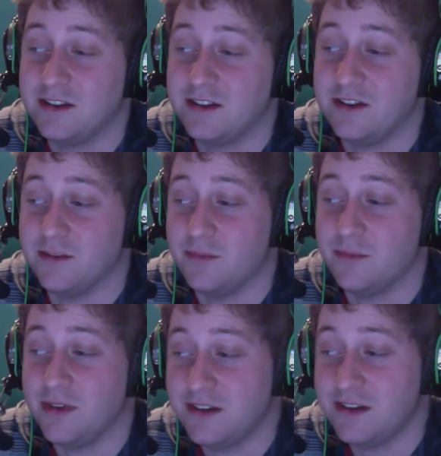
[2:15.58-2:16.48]
do you
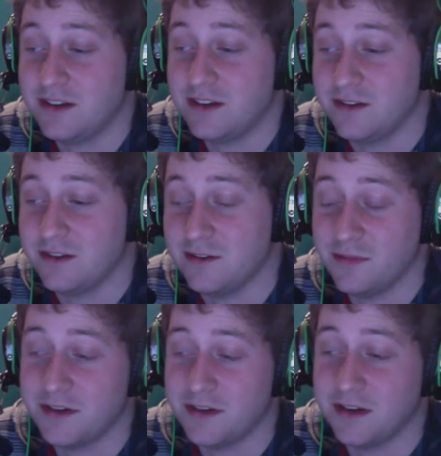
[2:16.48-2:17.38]
be a dick? Do you don't
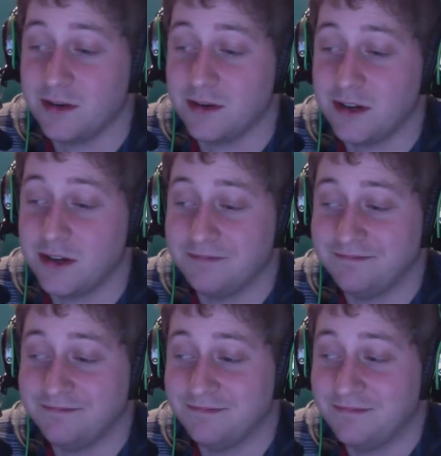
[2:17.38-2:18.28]
be a dick? Well,
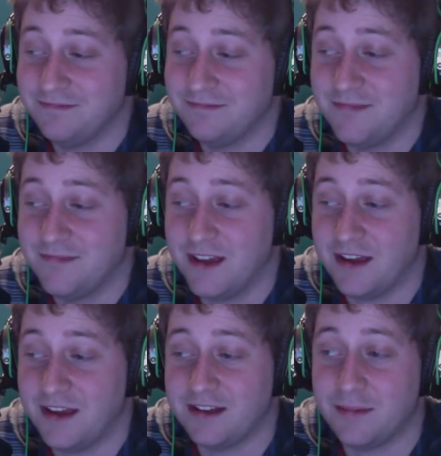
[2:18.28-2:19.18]

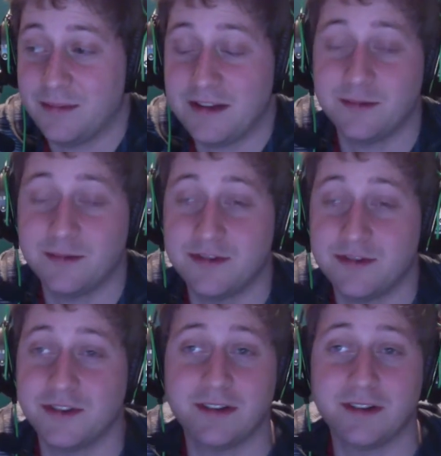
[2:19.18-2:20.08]
it depends on what you're
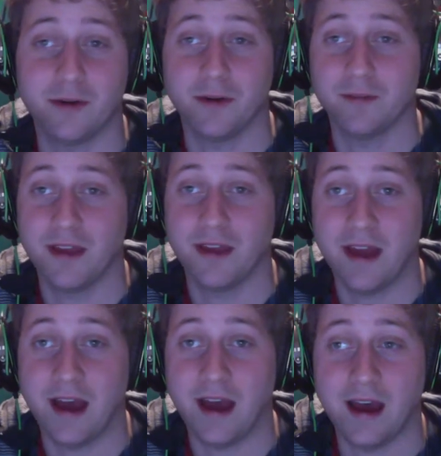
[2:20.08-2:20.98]
looking for. And
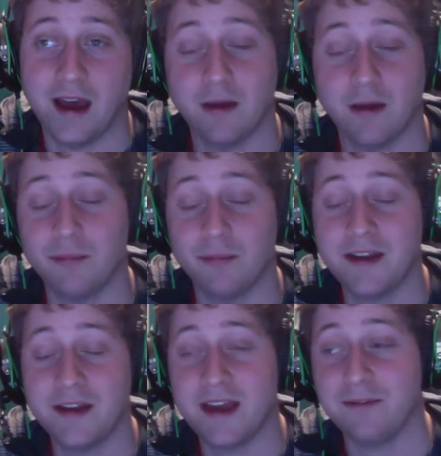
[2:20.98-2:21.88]
I'm
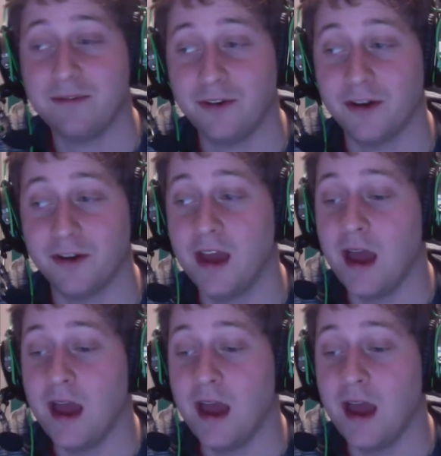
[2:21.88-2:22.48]
playing to have fun.